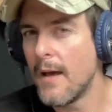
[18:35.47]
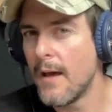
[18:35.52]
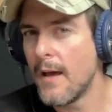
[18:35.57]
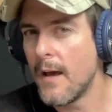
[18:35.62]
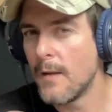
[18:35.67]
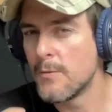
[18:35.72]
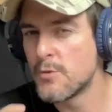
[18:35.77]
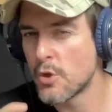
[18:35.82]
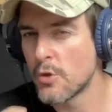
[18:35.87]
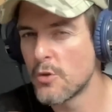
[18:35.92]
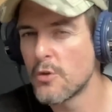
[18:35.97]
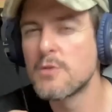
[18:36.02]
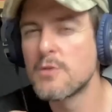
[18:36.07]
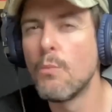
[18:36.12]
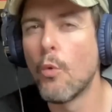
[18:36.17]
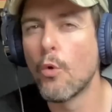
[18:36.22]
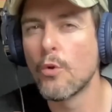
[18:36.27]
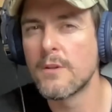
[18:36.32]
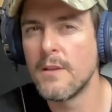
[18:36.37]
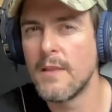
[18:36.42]
I'm sure there's
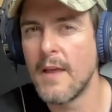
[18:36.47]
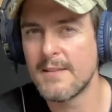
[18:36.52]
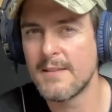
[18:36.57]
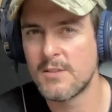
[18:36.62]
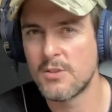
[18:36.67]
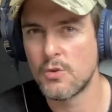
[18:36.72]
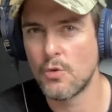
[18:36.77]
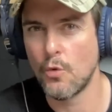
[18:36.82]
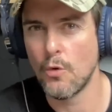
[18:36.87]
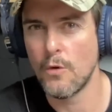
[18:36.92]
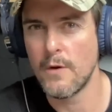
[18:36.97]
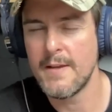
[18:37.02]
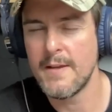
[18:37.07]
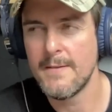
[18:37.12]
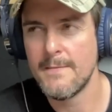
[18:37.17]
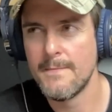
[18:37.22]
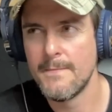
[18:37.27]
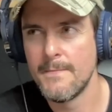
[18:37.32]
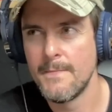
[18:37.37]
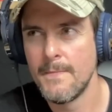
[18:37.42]
more to that story.
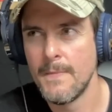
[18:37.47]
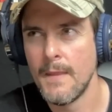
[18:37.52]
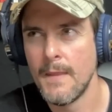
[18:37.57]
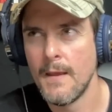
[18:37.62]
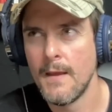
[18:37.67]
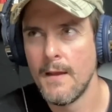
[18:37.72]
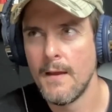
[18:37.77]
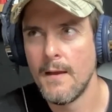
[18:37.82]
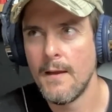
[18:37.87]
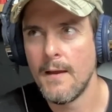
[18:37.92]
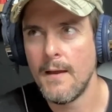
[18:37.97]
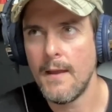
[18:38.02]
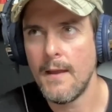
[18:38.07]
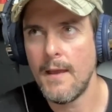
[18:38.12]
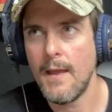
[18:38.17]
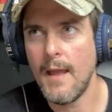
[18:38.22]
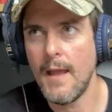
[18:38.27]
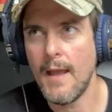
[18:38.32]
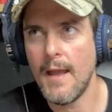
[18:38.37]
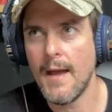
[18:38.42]

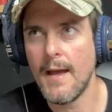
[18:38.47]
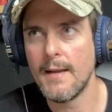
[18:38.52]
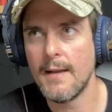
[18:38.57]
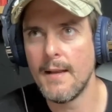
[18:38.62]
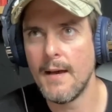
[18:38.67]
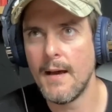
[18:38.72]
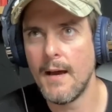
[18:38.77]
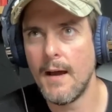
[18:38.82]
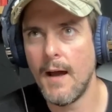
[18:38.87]
And